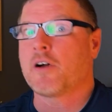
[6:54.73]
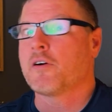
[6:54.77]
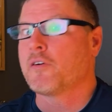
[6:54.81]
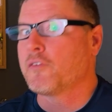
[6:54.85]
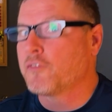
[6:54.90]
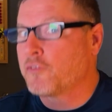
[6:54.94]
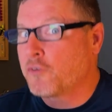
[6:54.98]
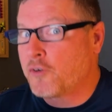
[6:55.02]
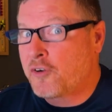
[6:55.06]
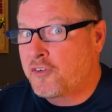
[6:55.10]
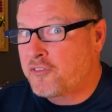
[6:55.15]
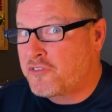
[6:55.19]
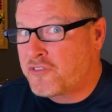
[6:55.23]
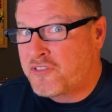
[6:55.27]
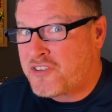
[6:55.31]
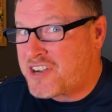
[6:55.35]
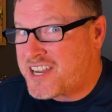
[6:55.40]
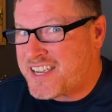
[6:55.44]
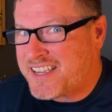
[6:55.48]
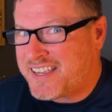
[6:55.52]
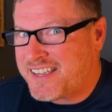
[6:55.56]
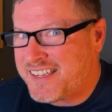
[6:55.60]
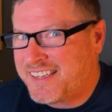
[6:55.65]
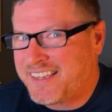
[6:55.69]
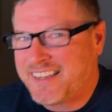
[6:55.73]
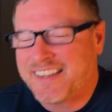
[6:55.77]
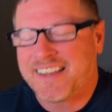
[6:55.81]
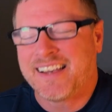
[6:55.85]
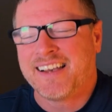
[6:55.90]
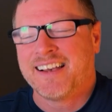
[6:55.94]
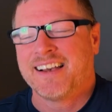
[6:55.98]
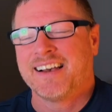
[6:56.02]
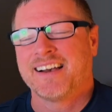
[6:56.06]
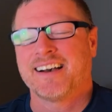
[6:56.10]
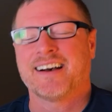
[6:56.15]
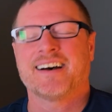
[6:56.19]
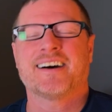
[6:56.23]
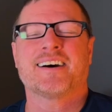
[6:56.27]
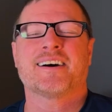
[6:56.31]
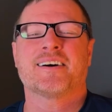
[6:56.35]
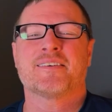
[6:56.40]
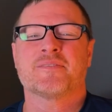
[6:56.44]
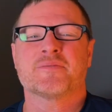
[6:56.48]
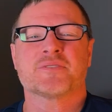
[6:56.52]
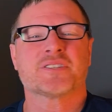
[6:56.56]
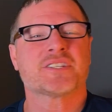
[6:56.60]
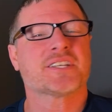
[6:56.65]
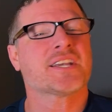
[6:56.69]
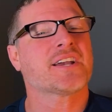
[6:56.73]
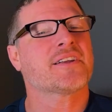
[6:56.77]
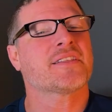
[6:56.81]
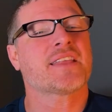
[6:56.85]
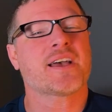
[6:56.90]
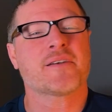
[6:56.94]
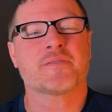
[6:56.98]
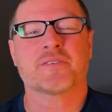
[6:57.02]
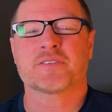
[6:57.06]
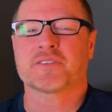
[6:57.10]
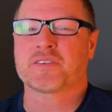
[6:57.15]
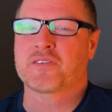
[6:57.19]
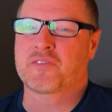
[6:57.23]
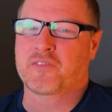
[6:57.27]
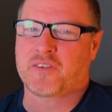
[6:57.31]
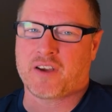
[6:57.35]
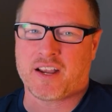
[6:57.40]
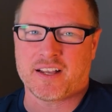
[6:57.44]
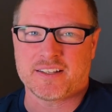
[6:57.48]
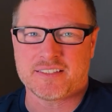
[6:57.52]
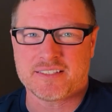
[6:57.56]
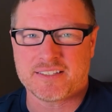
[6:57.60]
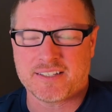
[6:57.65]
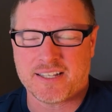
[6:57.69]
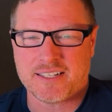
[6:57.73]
for free, share that with your friends.